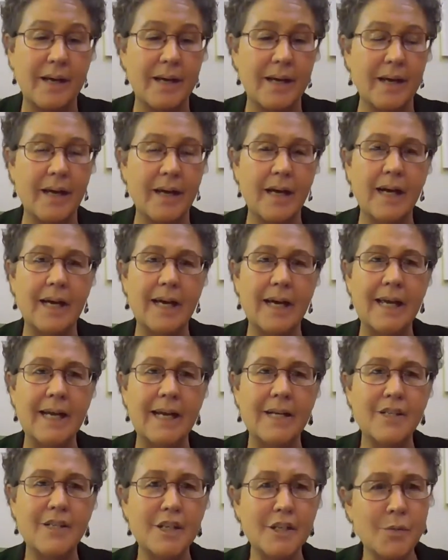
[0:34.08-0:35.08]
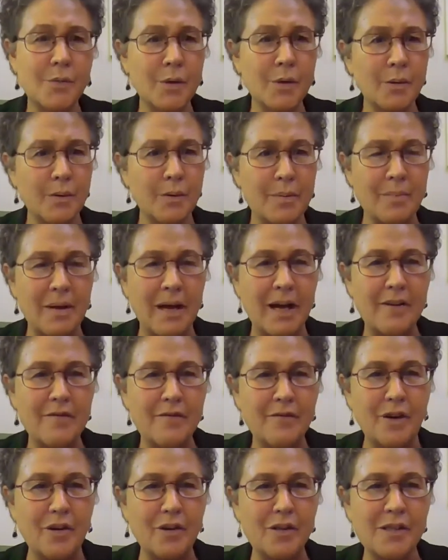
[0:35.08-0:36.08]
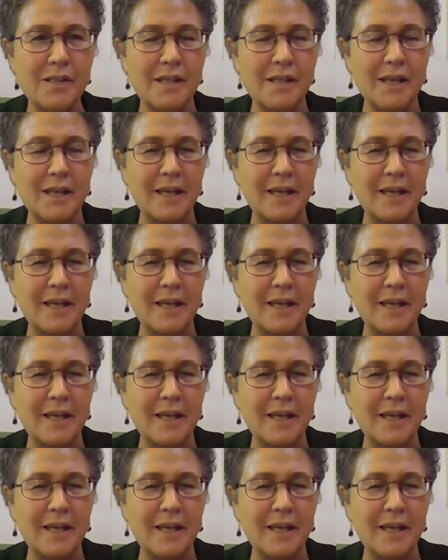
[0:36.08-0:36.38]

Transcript: And I just want to remind folks